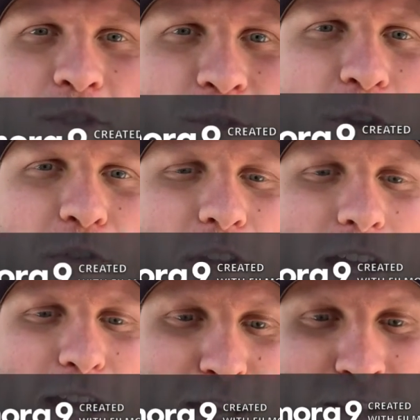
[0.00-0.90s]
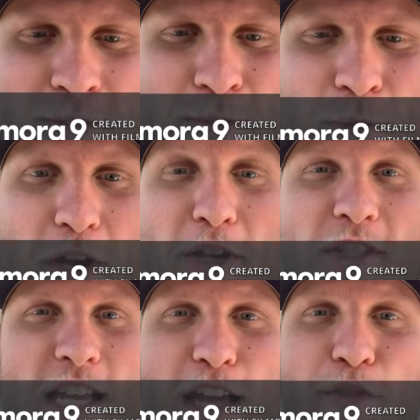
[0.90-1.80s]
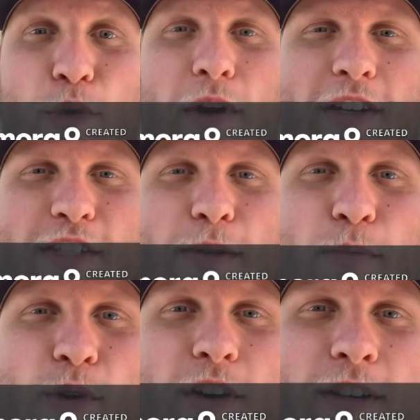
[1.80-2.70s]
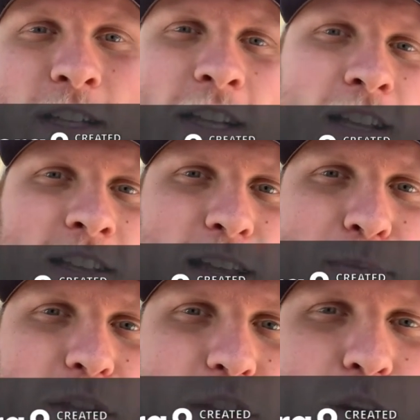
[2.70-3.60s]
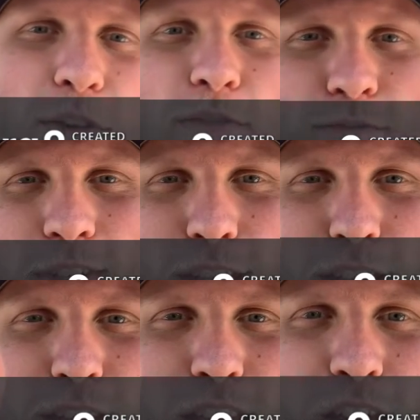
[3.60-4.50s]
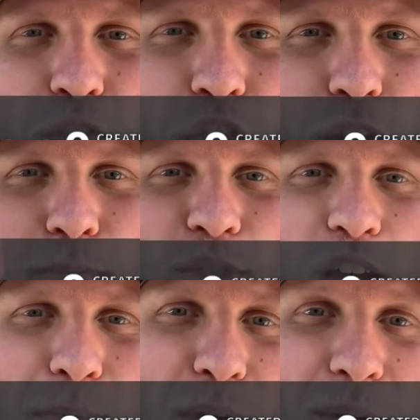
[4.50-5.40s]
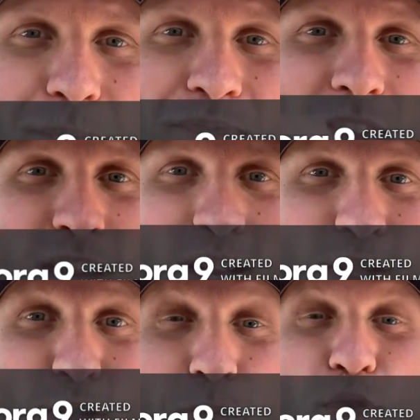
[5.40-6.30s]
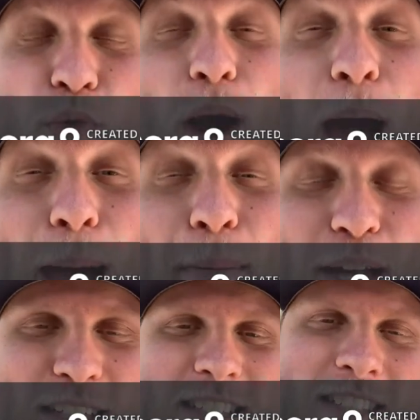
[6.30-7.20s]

So if you like what you see, if you want to see more, let me know. Give a thumbs up, subscribe.